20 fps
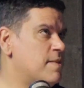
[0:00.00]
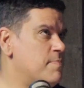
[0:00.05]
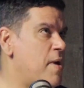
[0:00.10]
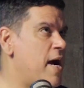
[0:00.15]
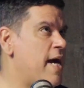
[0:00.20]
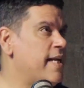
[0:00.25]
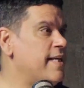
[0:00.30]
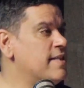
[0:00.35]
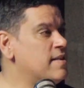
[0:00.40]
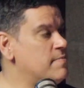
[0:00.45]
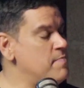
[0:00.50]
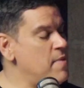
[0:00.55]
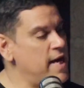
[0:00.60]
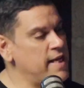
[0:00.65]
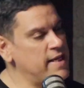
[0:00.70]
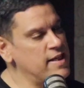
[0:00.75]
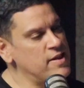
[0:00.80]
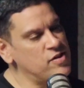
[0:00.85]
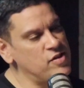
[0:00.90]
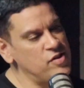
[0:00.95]
minus.
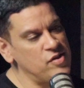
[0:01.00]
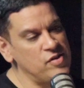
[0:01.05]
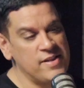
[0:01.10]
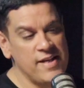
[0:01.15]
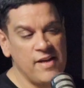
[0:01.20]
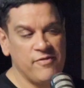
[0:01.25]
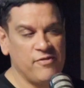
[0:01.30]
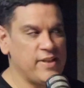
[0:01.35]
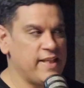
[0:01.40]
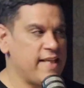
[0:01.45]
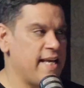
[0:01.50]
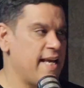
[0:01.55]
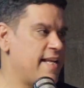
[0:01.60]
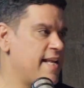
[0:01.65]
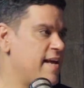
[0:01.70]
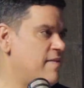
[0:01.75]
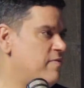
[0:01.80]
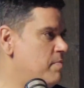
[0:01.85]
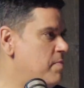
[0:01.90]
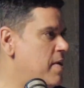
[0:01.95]
And you definitely
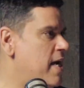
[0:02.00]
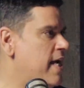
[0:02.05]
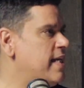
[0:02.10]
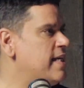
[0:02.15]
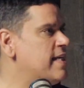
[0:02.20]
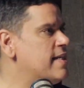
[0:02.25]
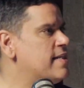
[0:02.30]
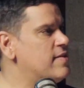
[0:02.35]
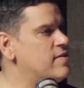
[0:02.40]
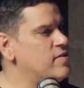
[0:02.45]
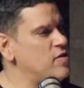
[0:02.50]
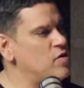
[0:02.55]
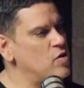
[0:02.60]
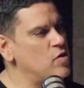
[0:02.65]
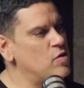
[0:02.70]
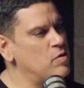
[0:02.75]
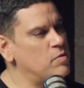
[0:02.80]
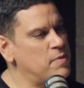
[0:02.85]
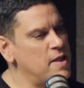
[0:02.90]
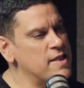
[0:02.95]
can't have a minus,
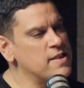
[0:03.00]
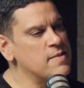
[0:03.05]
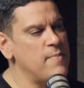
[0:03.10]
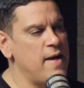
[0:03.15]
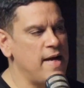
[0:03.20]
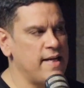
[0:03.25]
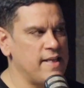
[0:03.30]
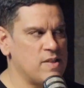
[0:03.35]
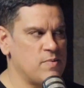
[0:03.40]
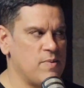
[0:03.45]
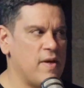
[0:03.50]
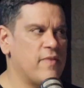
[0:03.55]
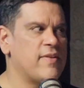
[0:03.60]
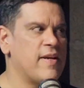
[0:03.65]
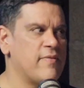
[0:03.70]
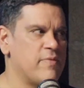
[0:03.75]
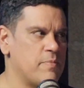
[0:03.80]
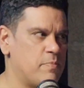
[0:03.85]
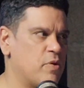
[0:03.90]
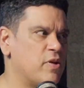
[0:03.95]
plus, minus, we have
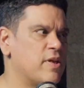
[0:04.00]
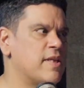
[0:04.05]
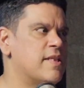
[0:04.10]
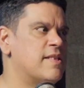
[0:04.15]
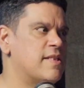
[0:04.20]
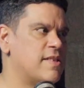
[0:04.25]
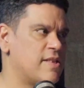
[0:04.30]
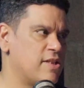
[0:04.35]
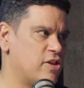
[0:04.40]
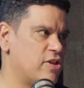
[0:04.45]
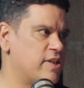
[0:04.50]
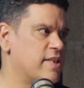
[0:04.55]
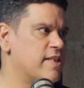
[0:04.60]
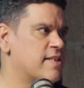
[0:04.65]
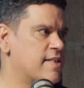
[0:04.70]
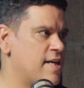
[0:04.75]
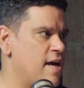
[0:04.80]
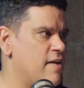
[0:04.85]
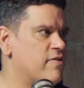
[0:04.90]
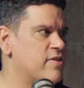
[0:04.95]
to have a pretty
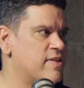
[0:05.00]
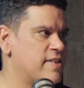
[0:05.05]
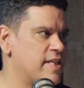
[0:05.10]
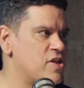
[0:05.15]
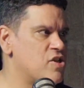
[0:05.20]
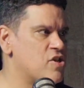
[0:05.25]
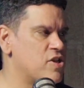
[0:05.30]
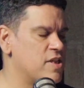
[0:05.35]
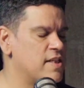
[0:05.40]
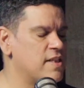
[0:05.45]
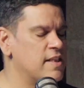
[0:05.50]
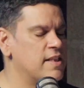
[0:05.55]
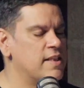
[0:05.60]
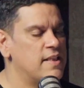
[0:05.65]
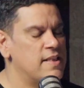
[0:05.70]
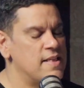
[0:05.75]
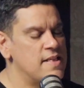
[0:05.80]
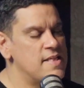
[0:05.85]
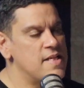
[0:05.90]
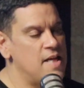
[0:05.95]
serious conversation
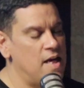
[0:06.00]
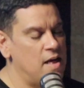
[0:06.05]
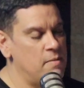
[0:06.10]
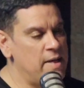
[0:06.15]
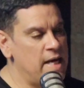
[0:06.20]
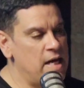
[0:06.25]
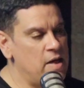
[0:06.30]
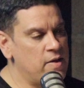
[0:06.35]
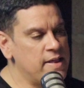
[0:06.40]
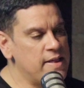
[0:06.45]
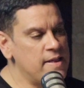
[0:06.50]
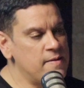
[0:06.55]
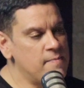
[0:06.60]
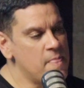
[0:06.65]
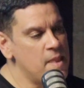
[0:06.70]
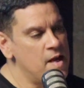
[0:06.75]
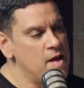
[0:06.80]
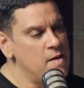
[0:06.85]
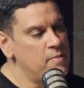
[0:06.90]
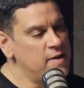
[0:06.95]
about it.
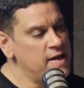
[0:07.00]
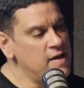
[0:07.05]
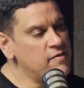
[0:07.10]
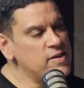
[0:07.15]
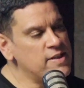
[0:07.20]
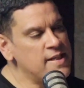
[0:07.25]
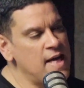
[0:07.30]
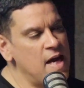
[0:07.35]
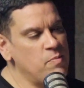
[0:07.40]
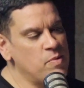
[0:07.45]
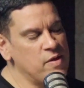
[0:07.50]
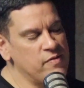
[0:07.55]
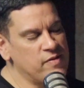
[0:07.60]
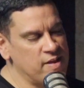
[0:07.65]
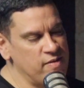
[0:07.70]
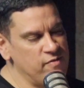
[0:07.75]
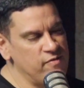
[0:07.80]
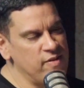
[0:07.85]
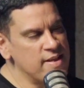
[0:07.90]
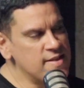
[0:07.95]
But every time we've
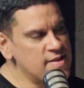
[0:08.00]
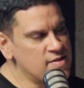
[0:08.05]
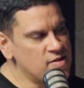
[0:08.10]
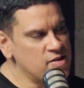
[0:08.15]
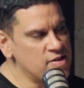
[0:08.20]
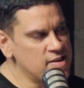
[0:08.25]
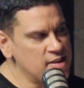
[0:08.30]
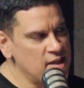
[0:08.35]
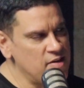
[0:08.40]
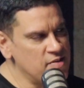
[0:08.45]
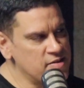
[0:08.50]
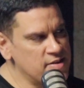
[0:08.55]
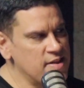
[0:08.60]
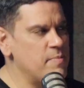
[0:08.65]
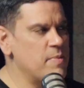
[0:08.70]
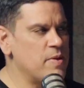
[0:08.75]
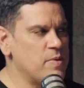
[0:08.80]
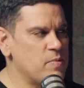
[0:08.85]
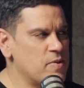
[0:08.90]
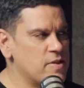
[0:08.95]
convinced ourselves
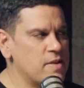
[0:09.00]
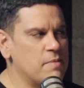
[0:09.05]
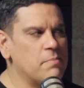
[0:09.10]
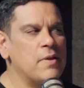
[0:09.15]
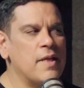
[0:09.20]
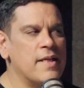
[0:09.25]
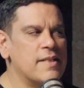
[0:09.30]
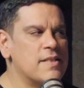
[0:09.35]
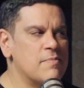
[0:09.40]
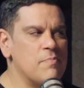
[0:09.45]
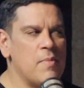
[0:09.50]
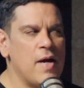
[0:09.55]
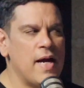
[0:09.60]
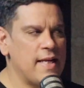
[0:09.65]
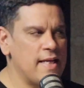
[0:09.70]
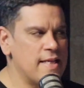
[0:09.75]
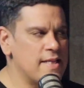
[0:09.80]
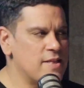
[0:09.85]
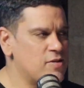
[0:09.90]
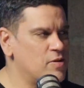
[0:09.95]
someone was a plus
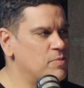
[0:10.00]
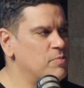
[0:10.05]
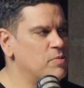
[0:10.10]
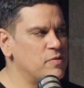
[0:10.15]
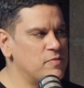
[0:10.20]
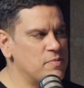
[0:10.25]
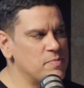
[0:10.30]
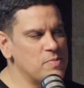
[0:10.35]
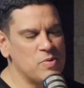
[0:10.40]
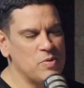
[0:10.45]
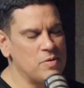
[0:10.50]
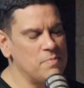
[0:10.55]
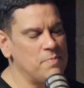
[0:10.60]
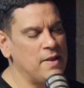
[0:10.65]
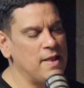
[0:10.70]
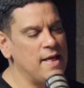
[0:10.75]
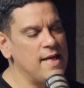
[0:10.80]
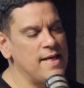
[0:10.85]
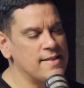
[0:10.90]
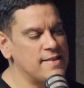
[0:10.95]
minus or moved them to a
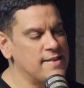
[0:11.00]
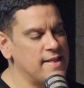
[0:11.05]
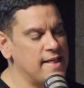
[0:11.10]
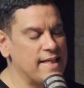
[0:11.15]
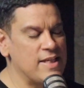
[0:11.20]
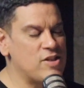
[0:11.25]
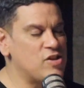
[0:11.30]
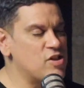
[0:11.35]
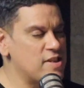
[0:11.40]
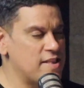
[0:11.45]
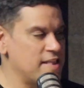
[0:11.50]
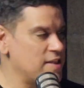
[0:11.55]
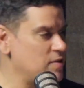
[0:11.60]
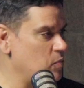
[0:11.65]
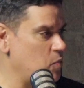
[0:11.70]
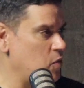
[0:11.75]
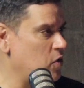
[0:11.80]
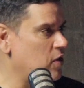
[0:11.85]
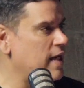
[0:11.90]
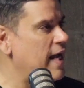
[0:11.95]
plus, like, it just
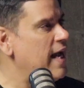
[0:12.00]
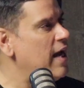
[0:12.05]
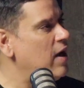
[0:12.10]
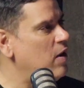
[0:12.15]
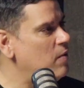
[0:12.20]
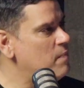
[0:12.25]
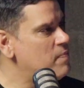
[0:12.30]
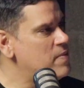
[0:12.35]
didn't work out. It didn't